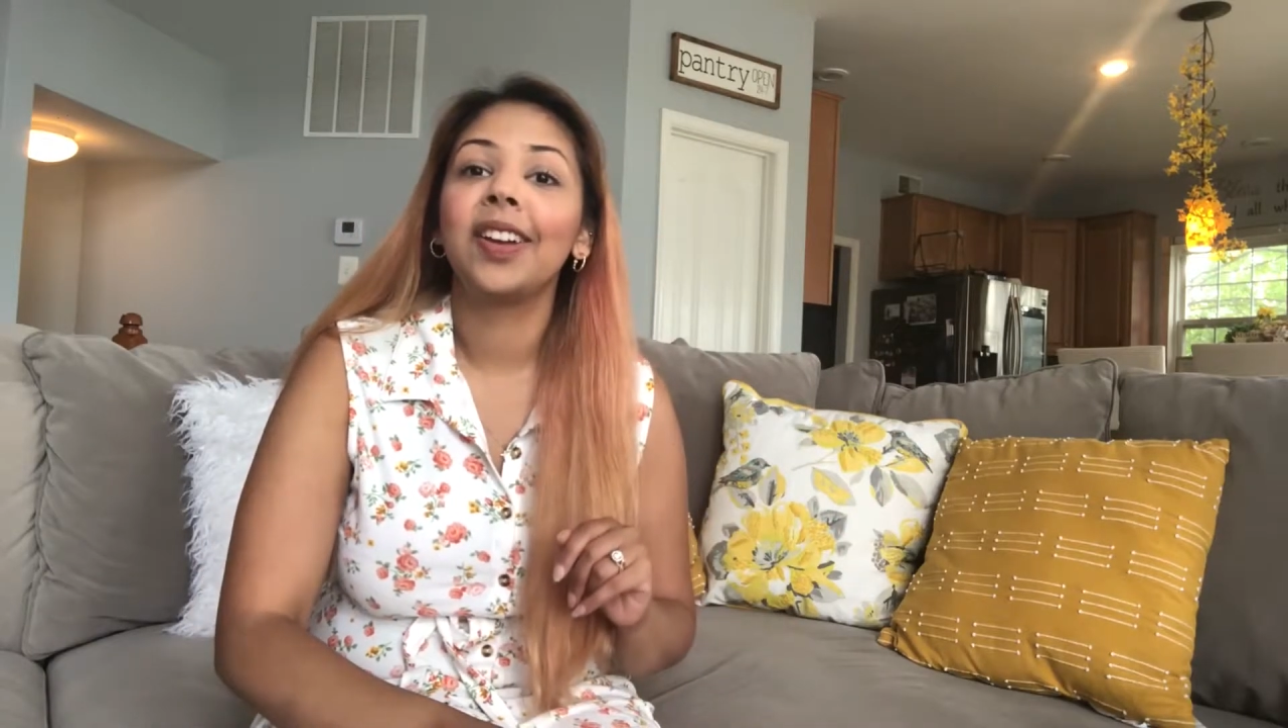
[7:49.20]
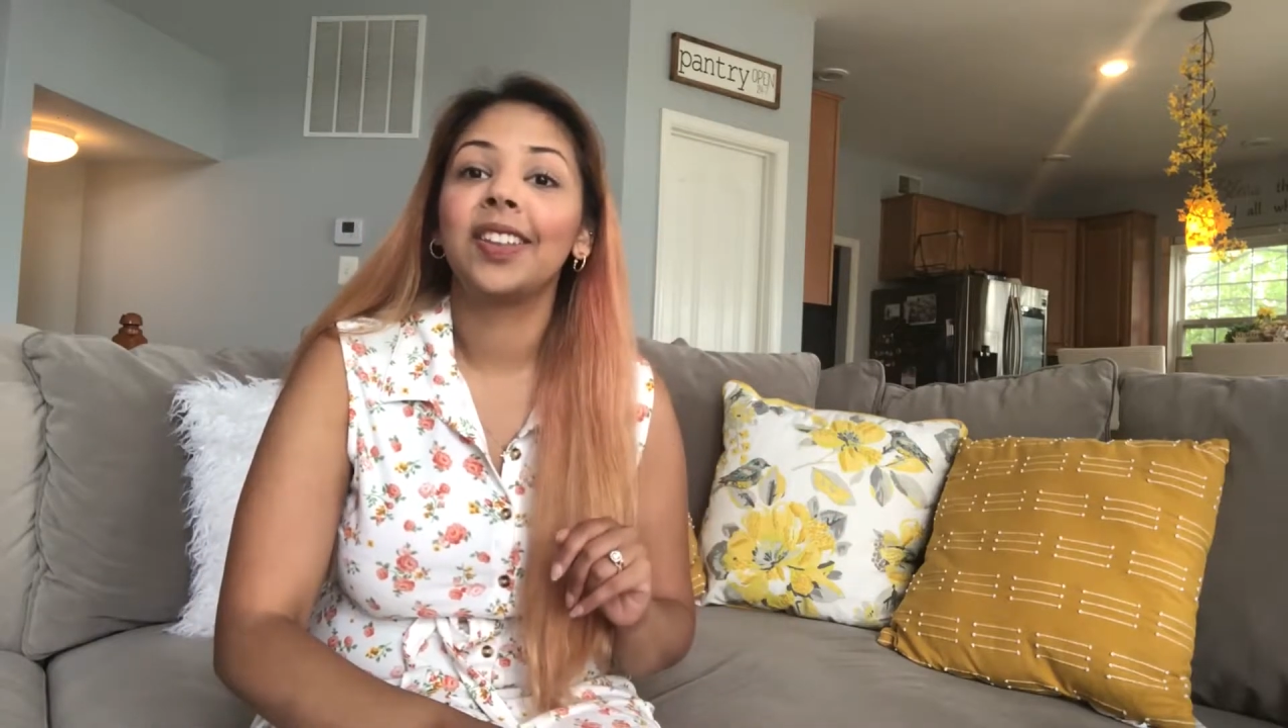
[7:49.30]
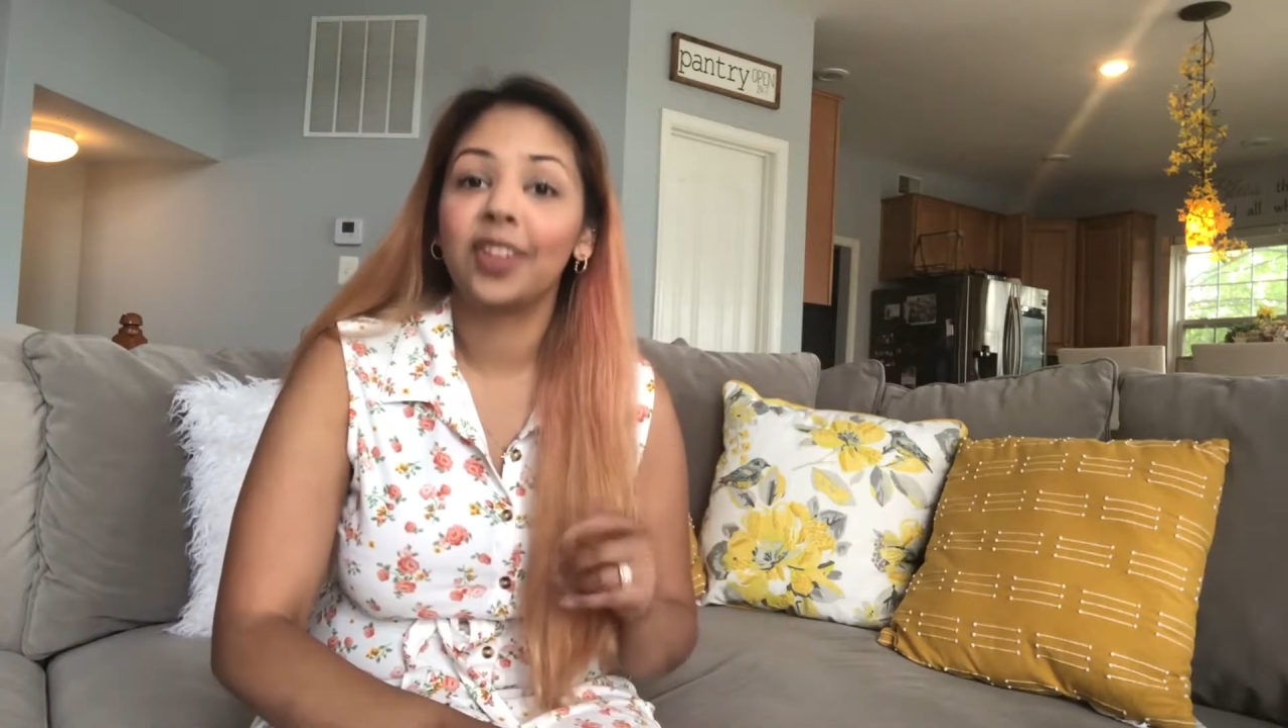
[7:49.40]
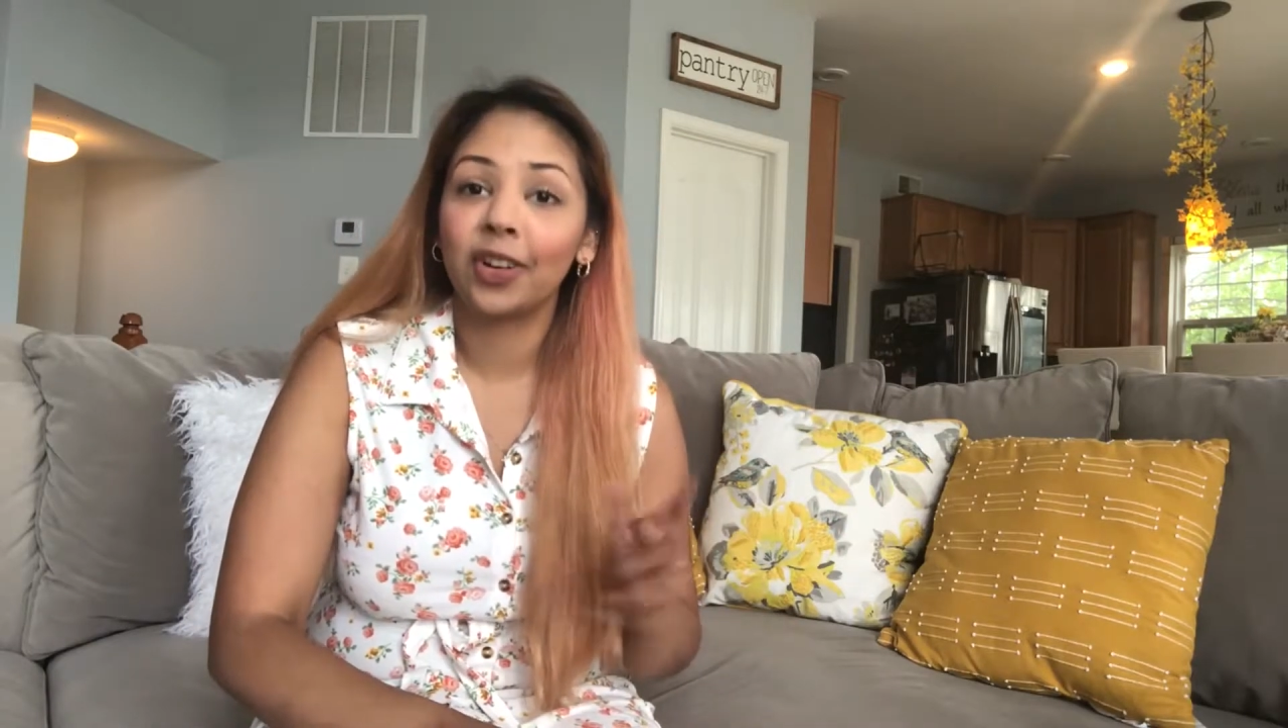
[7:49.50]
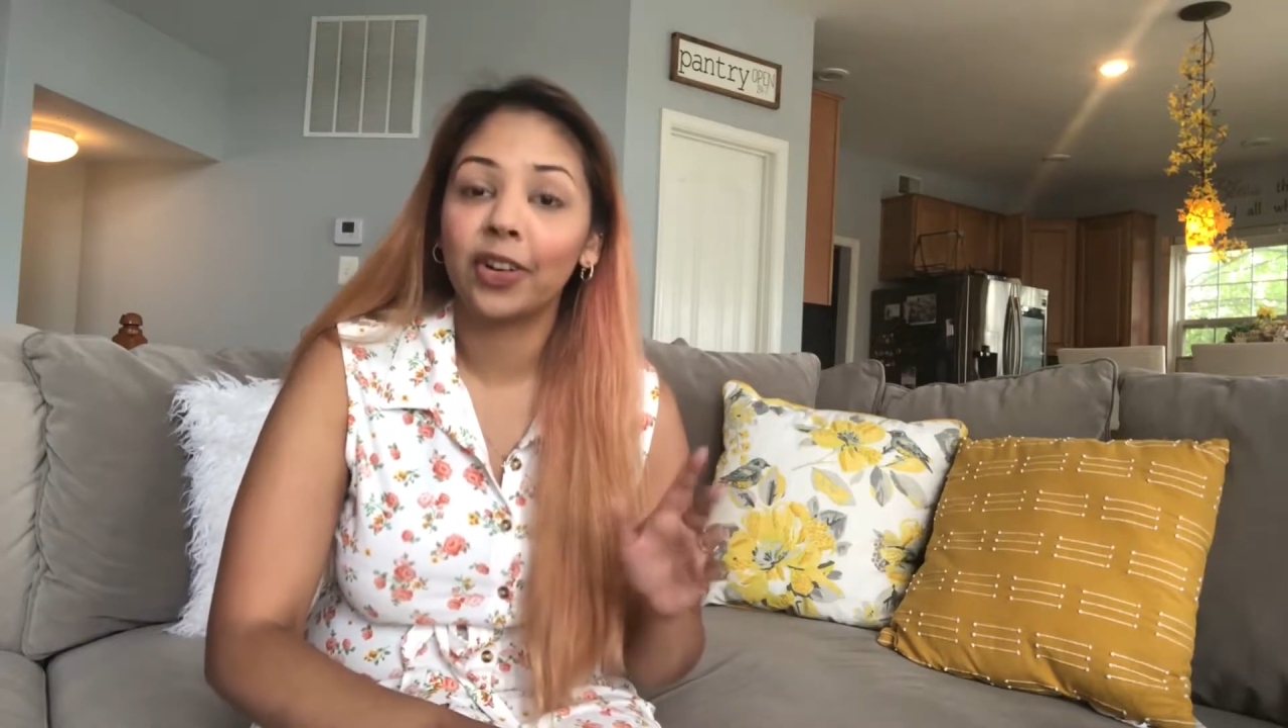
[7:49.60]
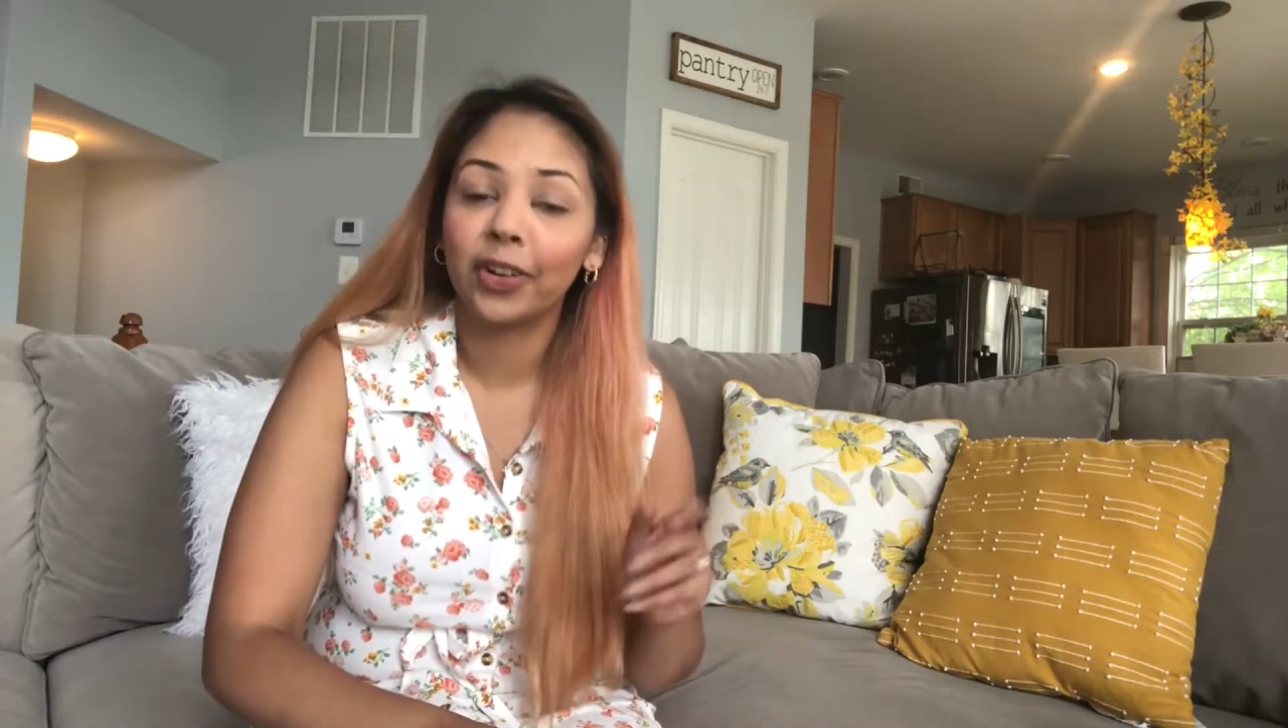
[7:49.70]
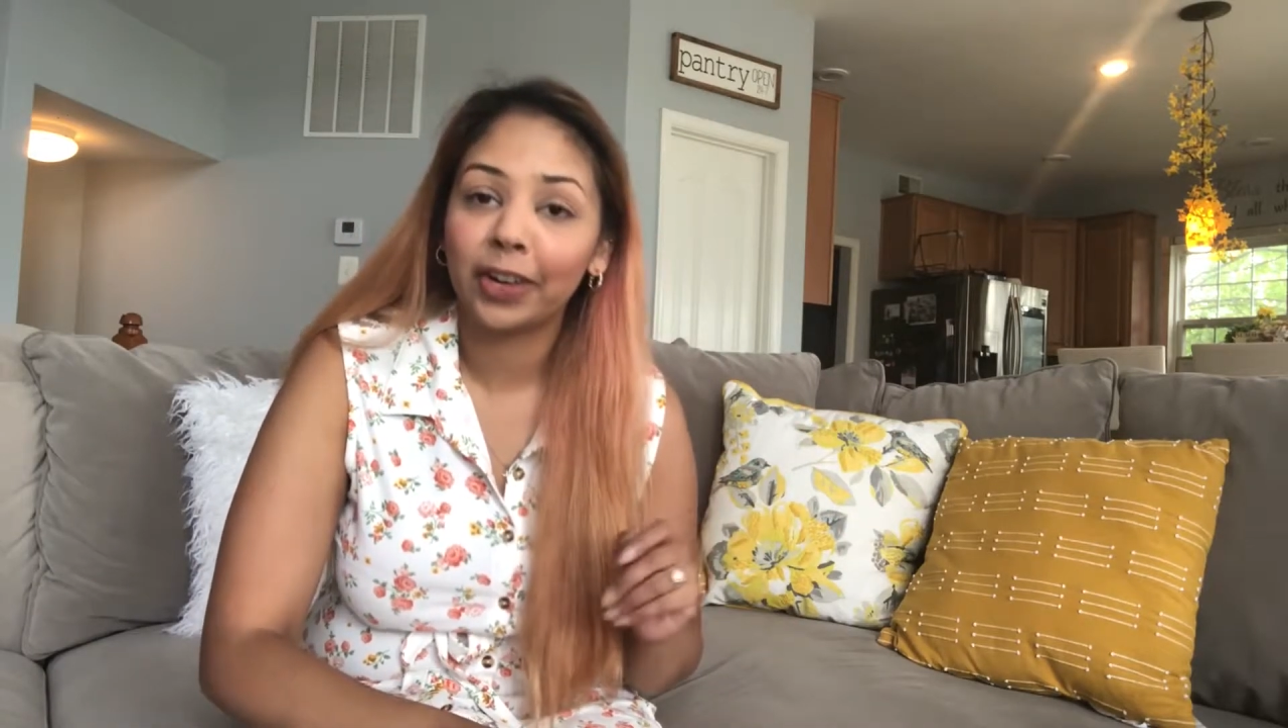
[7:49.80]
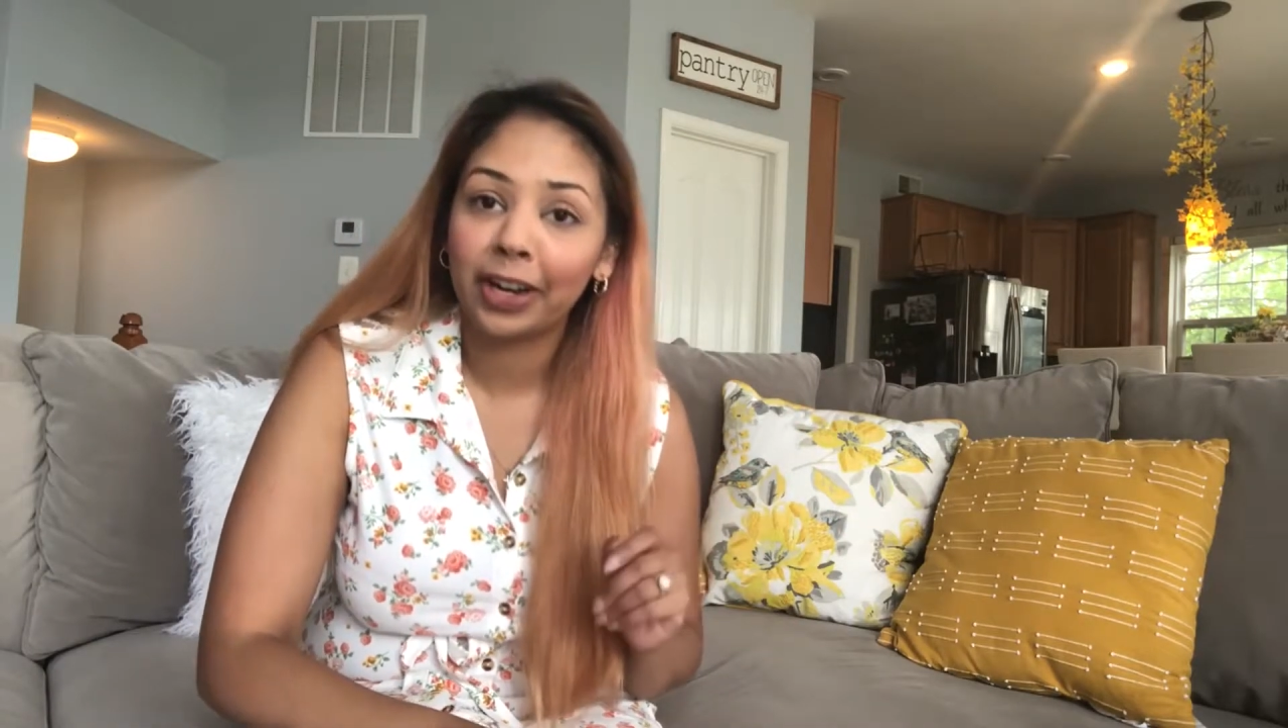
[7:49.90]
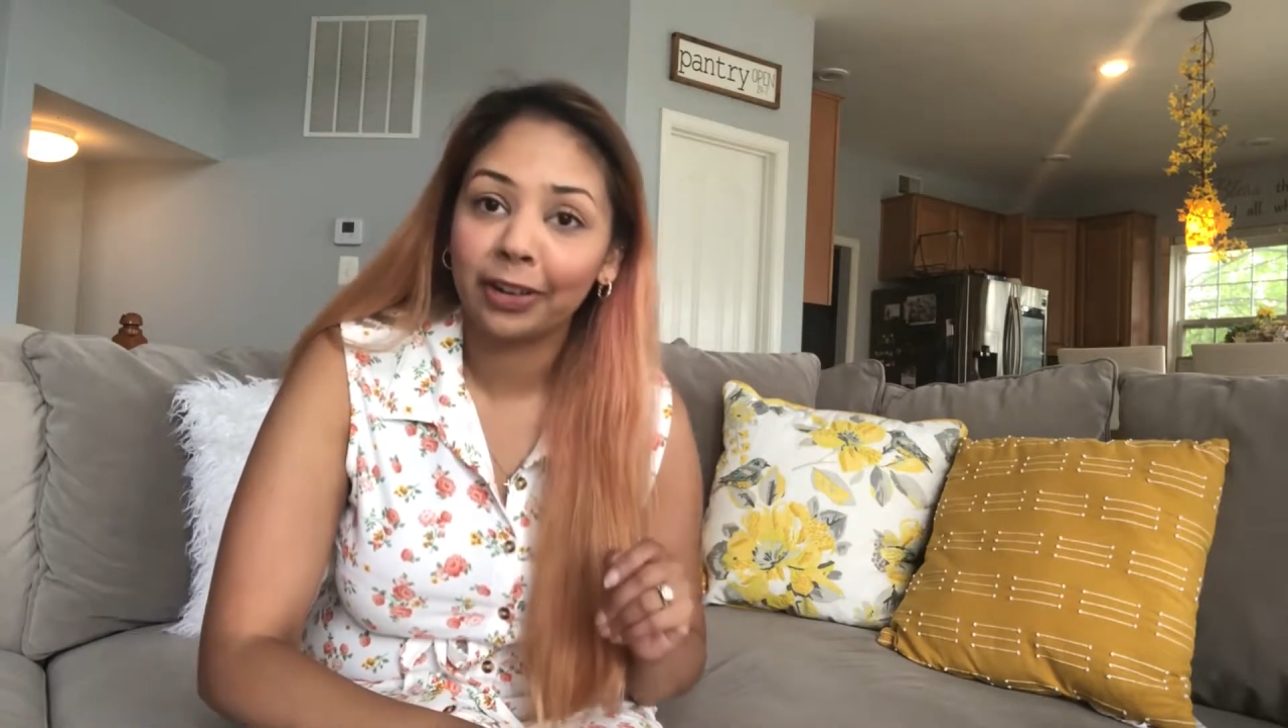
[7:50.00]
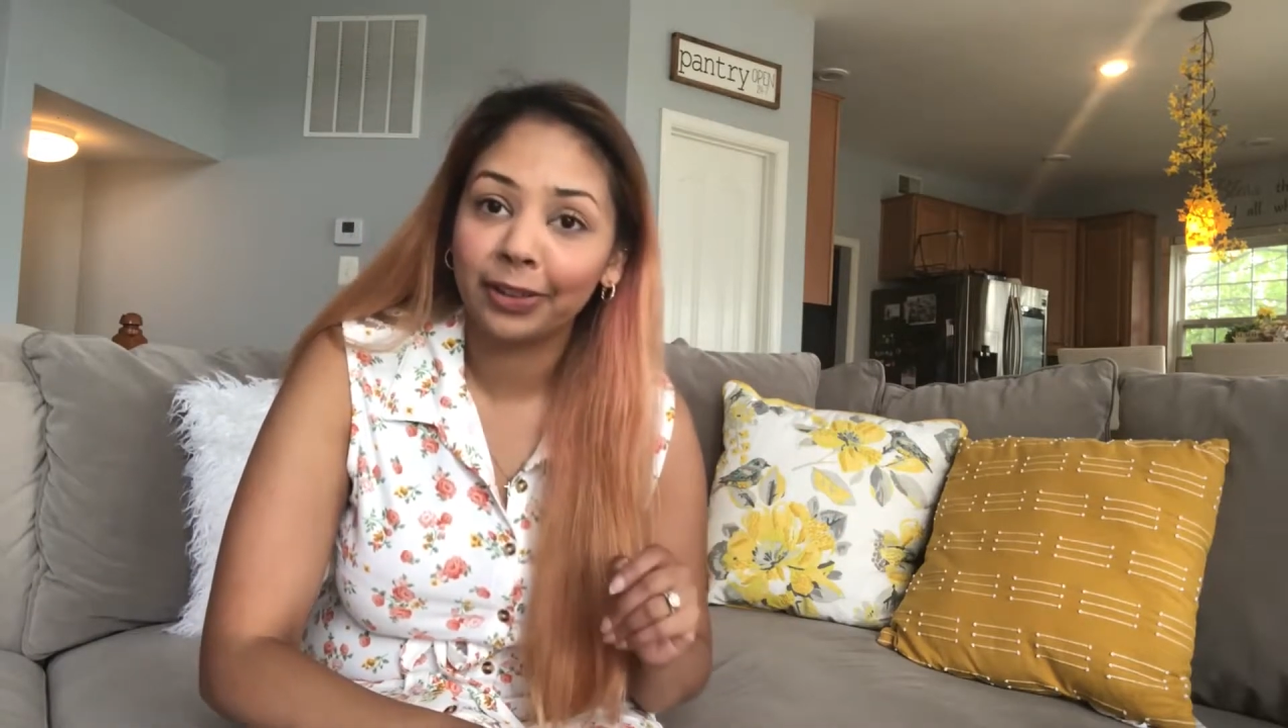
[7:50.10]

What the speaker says: your girl Carol